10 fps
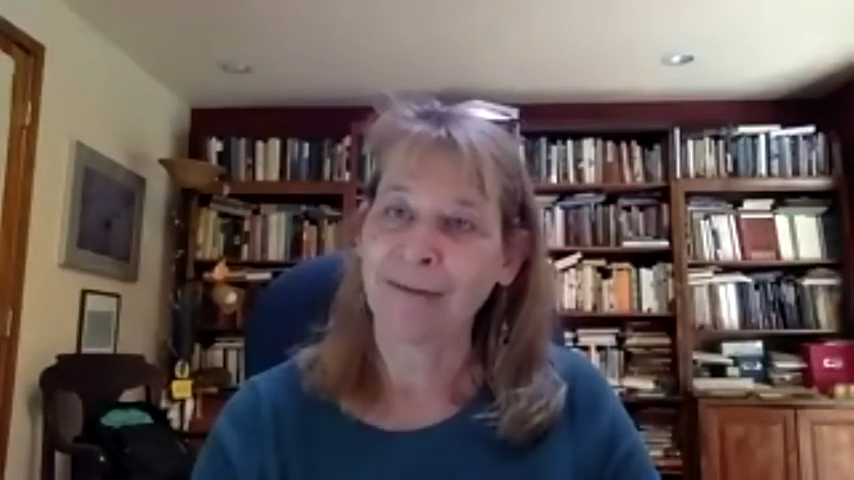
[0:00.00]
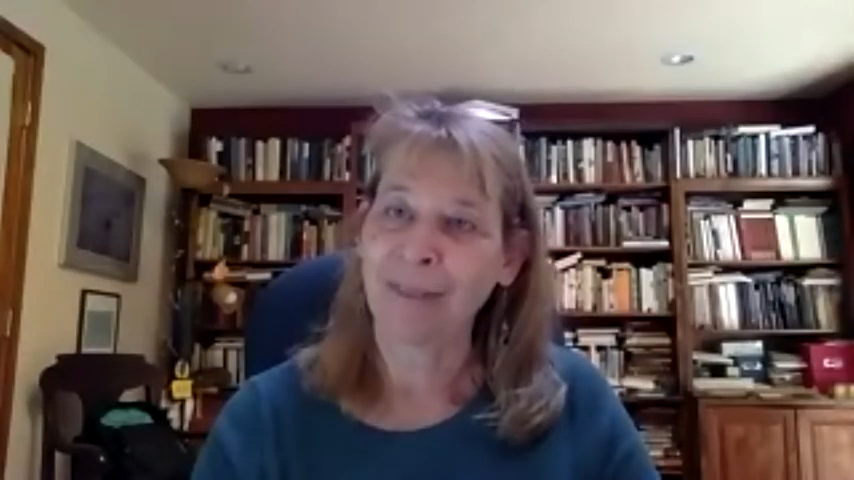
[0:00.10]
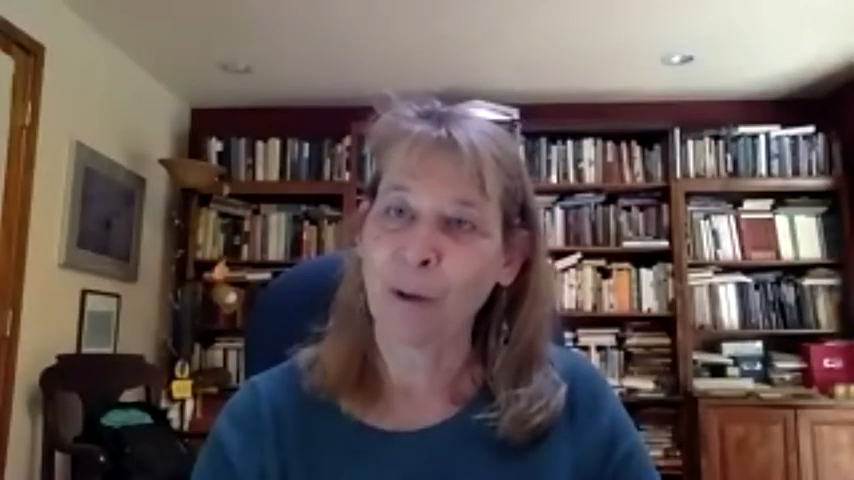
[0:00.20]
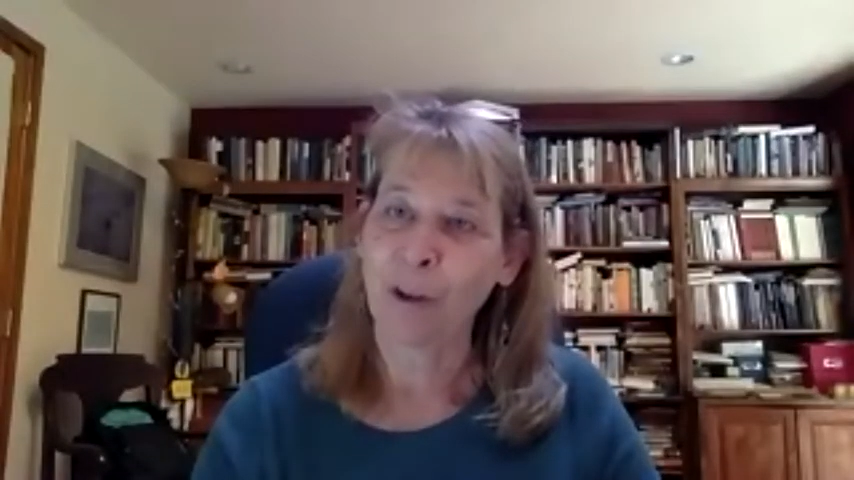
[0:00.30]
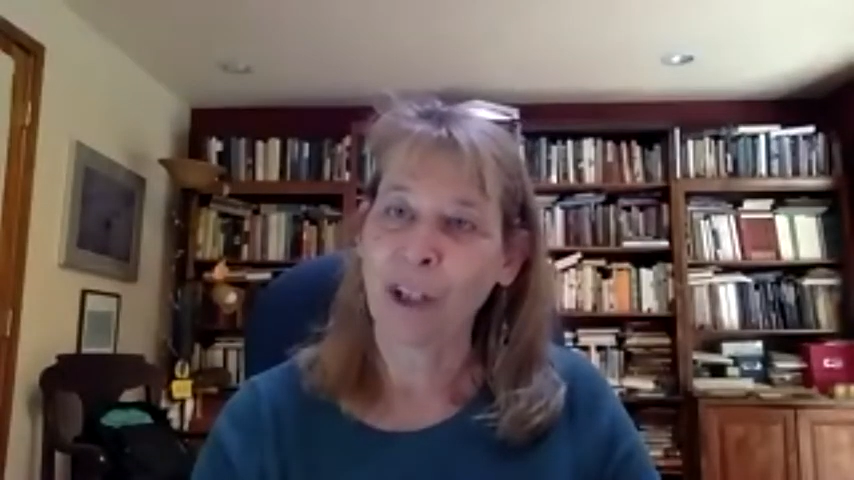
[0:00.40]

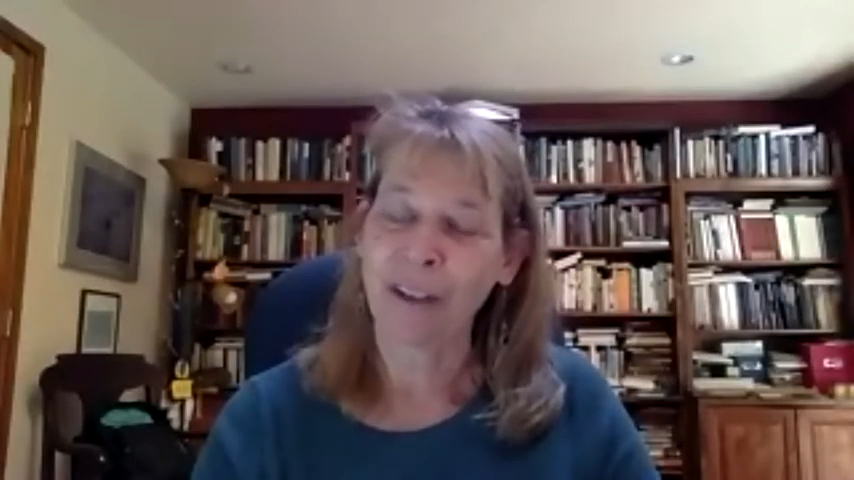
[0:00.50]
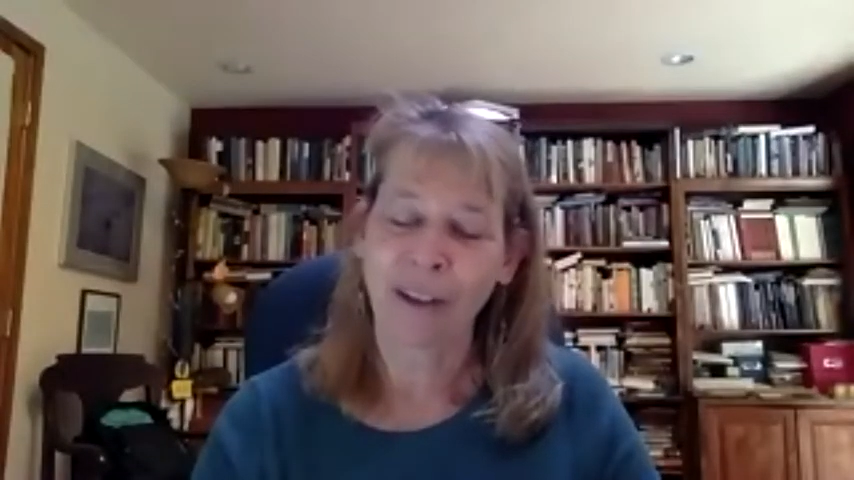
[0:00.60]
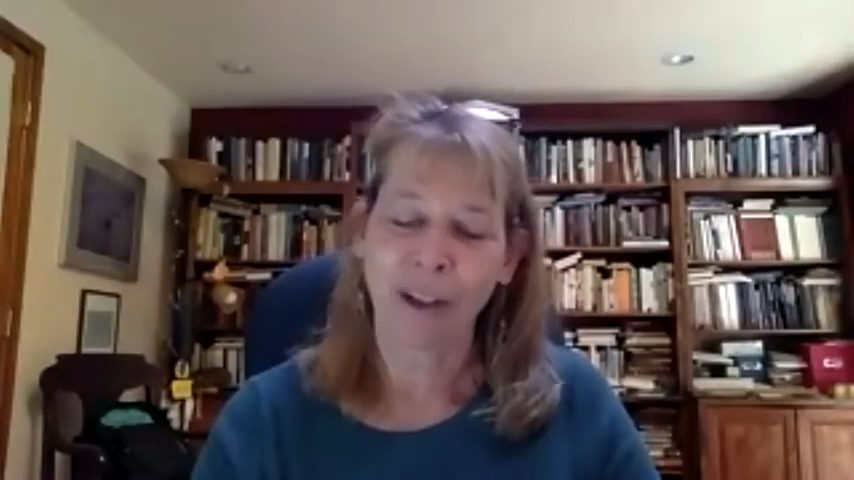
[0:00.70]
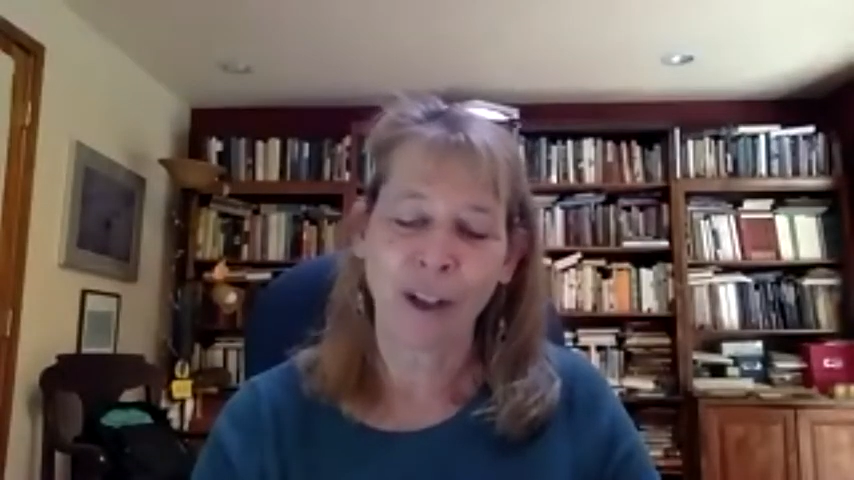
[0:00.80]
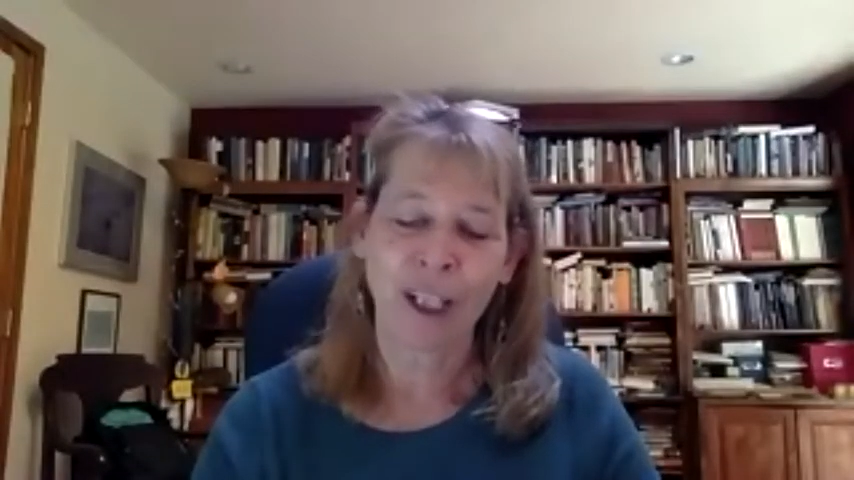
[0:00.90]
who just
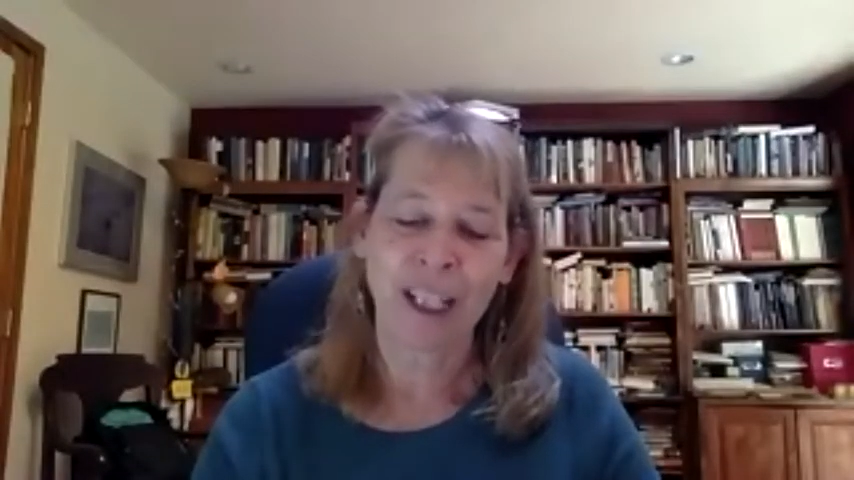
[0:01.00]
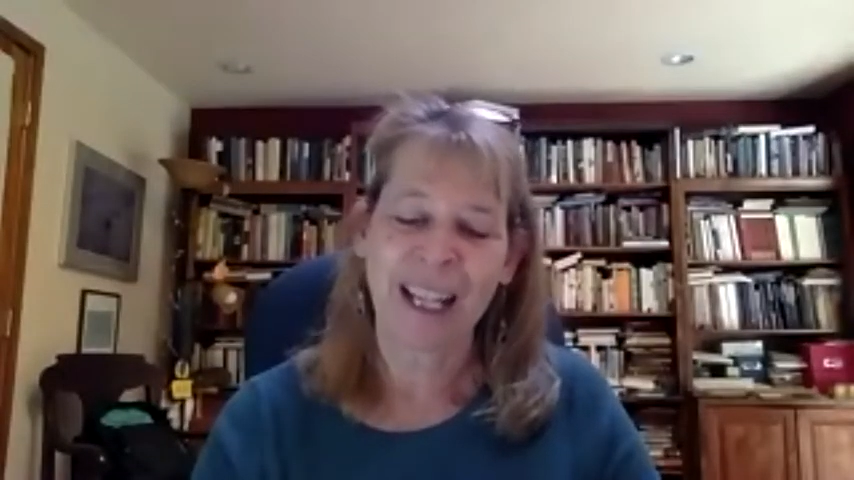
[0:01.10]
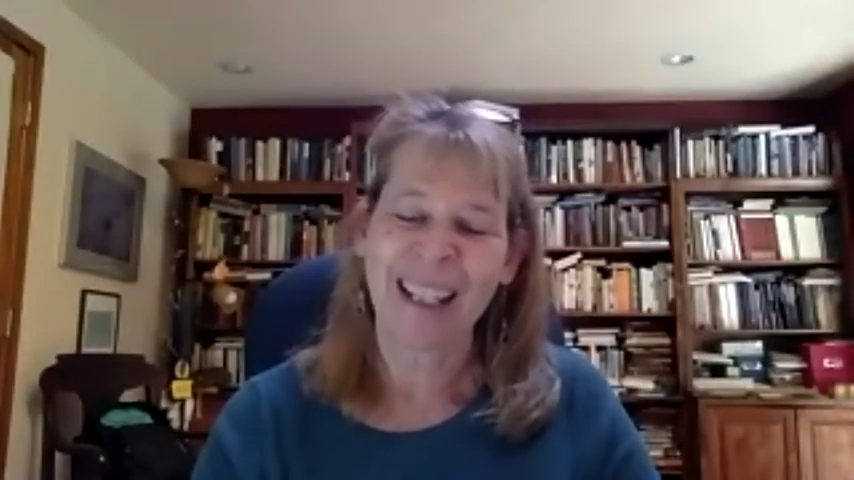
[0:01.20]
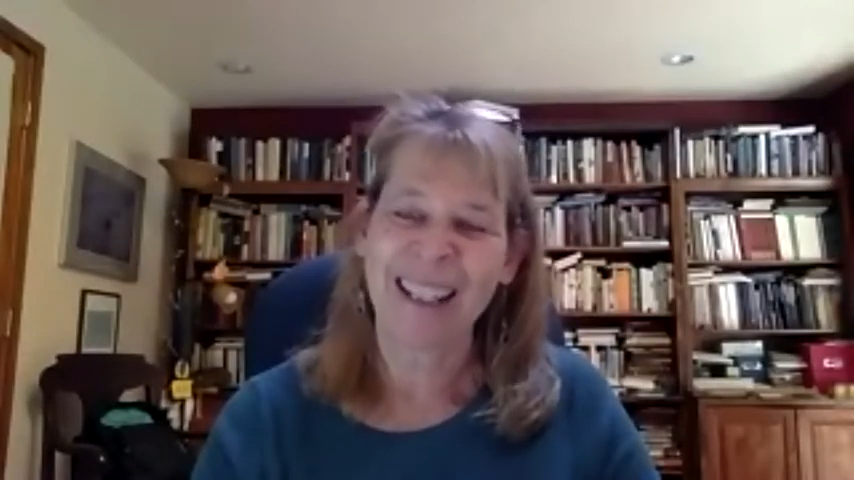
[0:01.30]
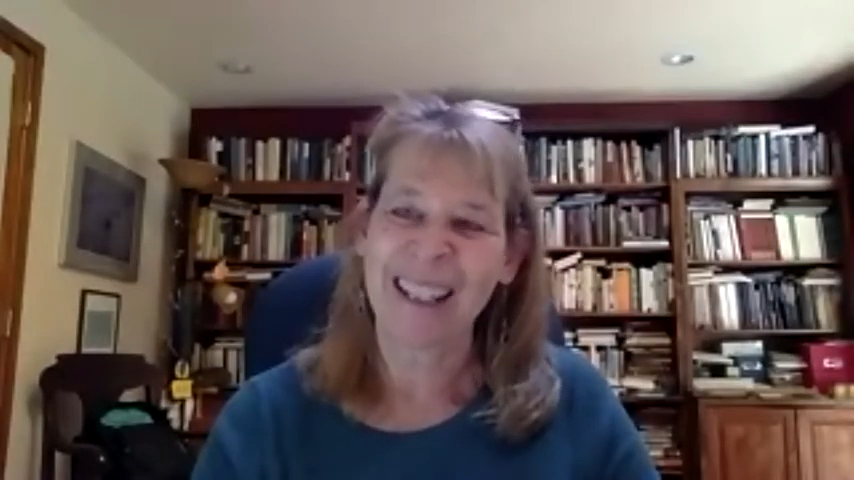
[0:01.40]
turned
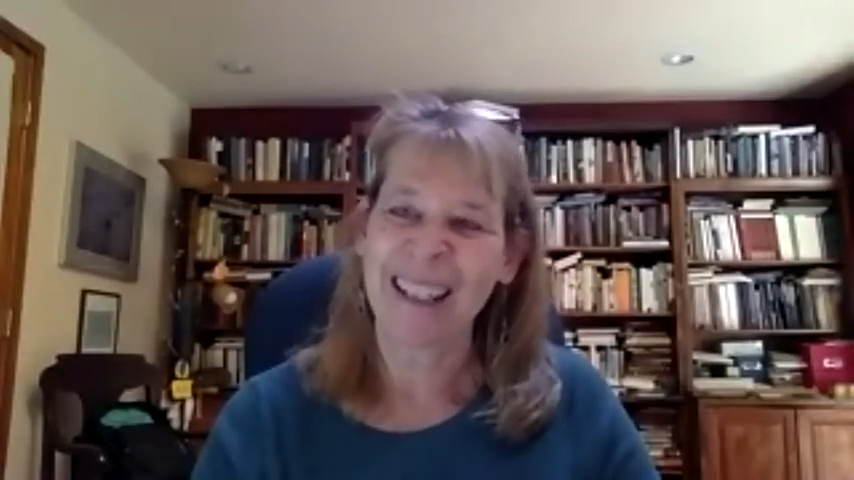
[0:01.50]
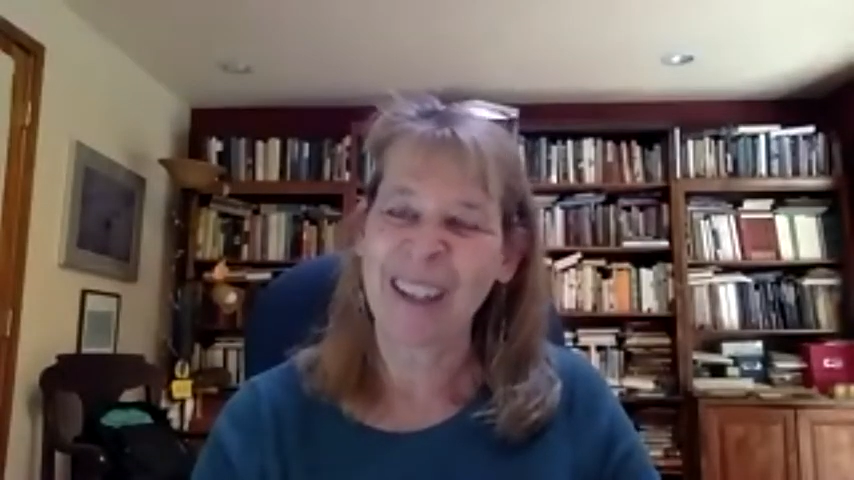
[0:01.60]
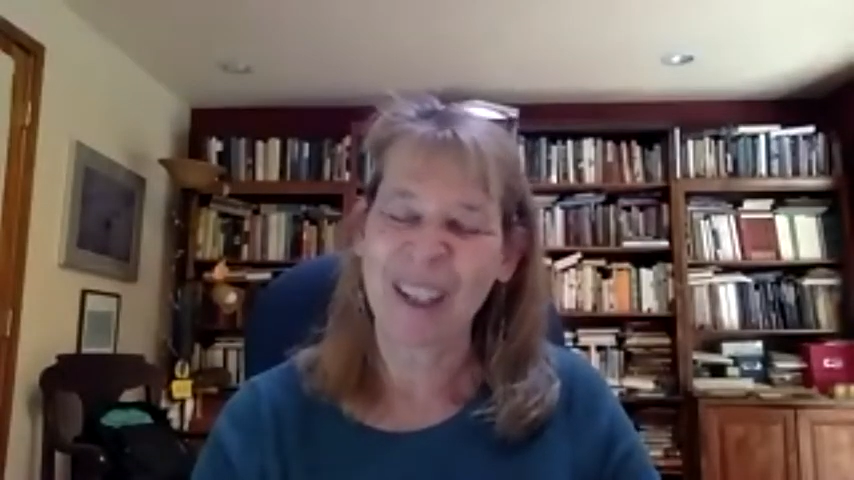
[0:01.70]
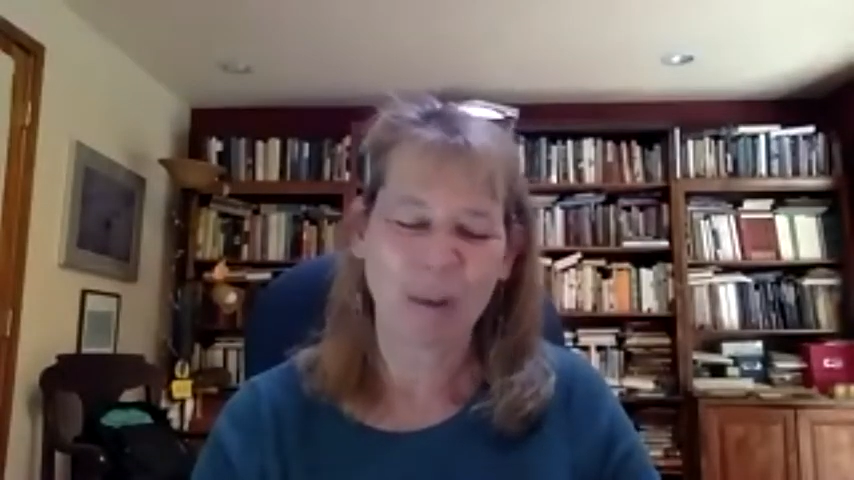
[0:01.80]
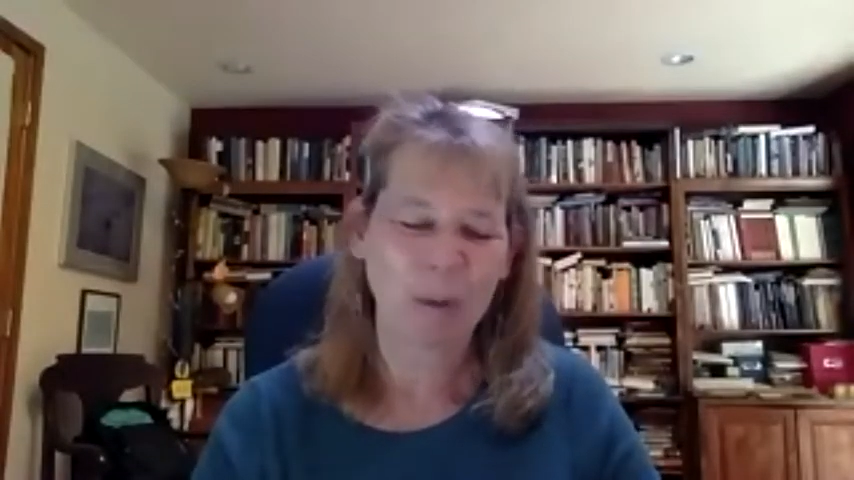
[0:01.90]
90
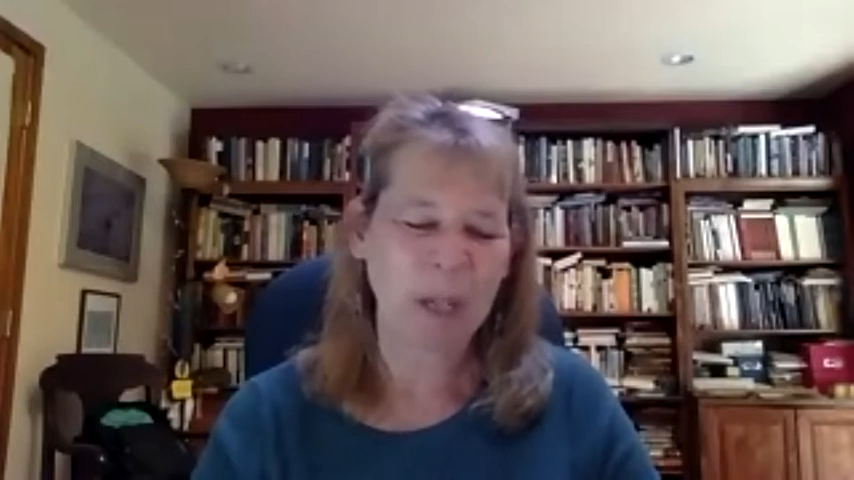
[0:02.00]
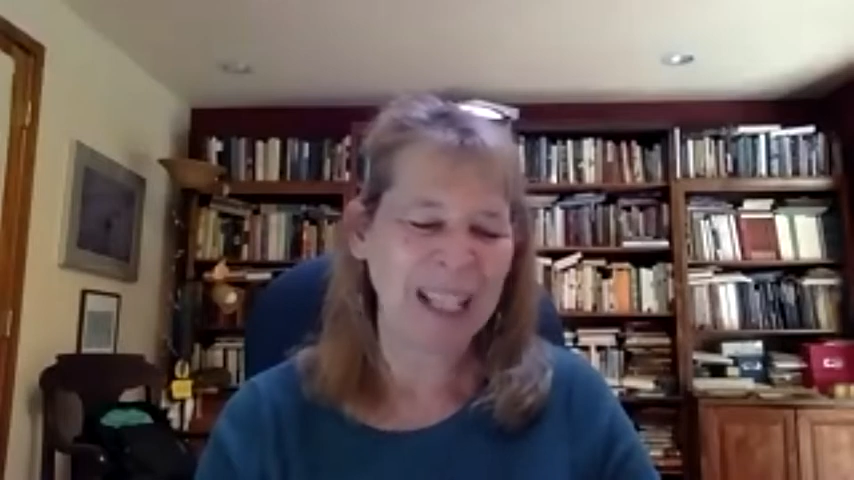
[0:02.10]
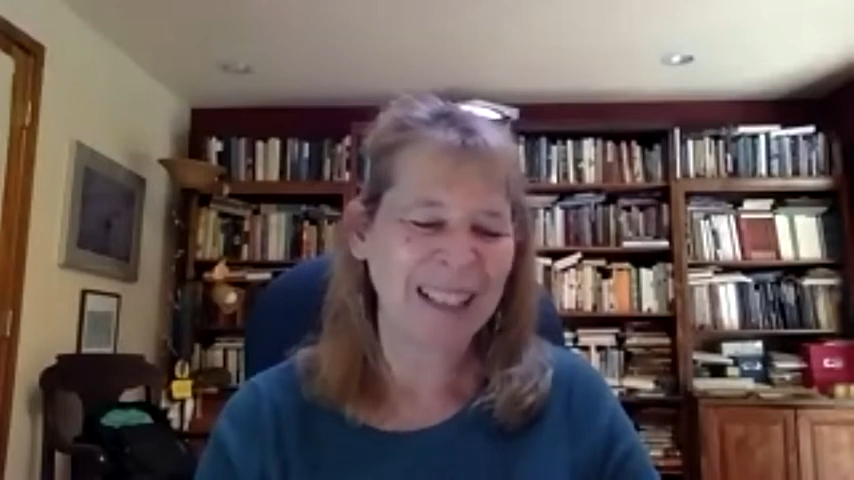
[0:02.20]
this week.